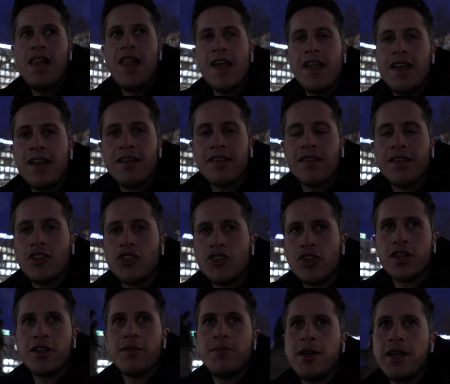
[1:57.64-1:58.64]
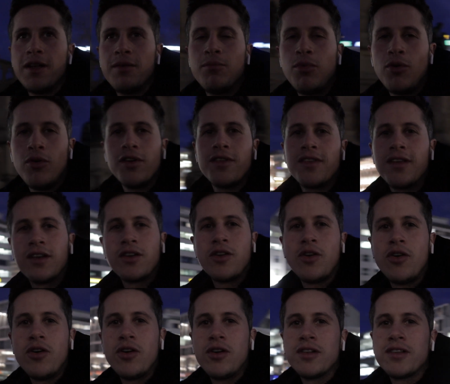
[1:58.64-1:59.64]
Ladies and gentlemen, boys and
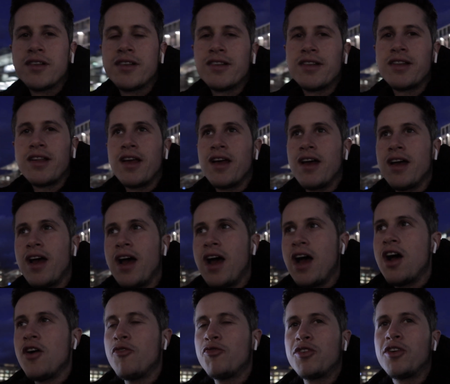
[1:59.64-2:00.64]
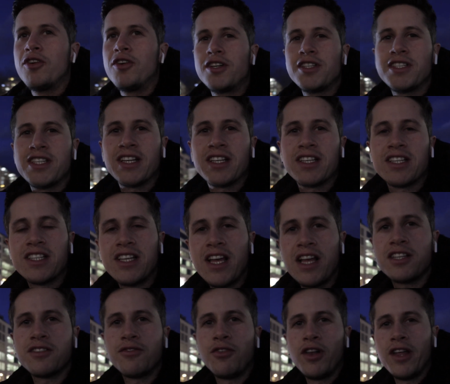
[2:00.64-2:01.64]
girls, after
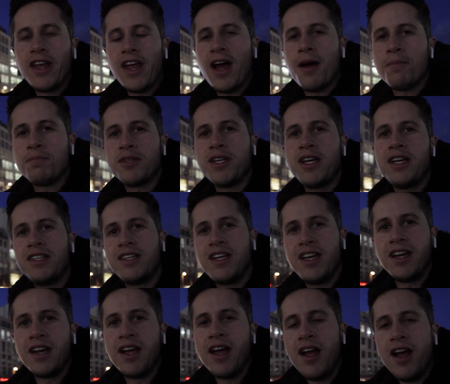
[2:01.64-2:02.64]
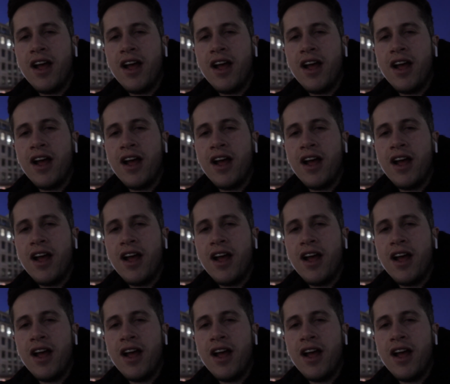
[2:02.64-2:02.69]
successfully updating